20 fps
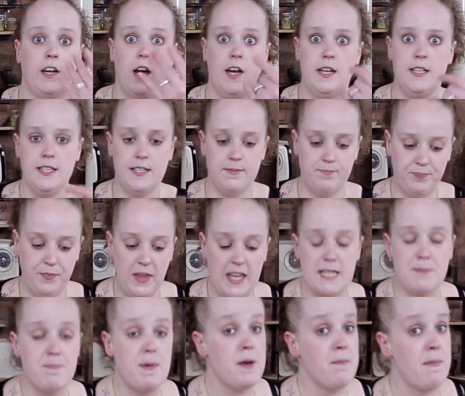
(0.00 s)
guys,
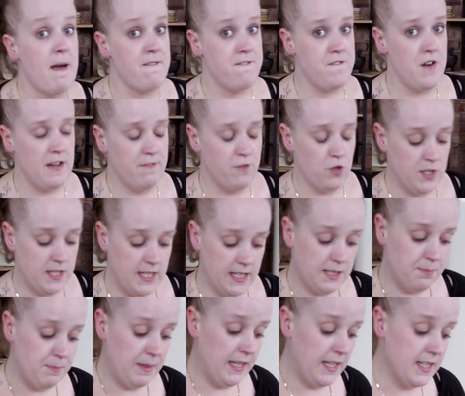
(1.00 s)
it's been about 5 or
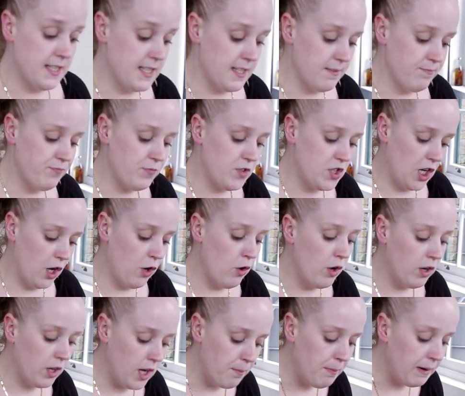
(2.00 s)
6 minutes, so
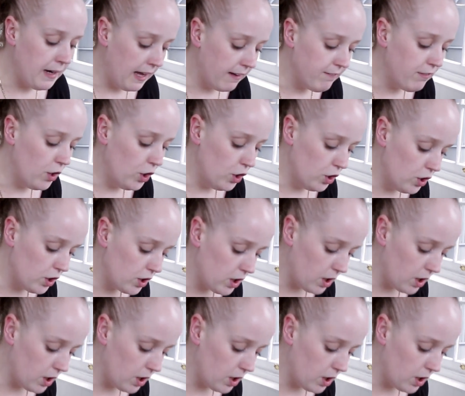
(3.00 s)
come and have a look